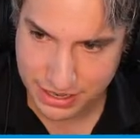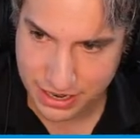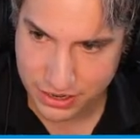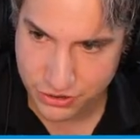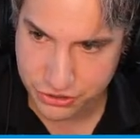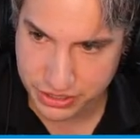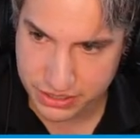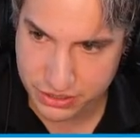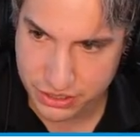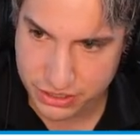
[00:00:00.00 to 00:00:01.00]
And usually
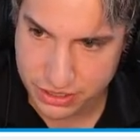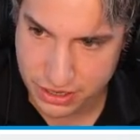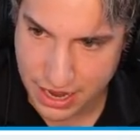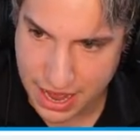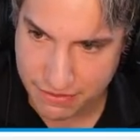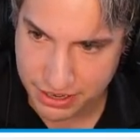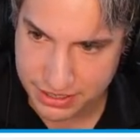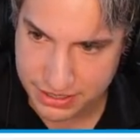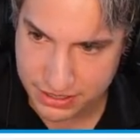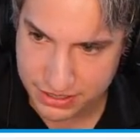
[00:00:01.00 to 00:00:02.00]
it's good to have
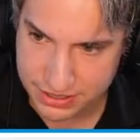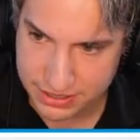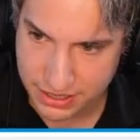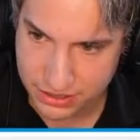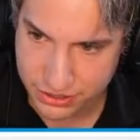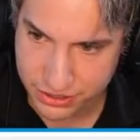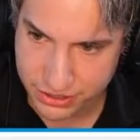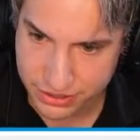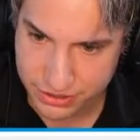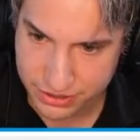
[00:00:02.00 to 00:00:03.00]
it centered.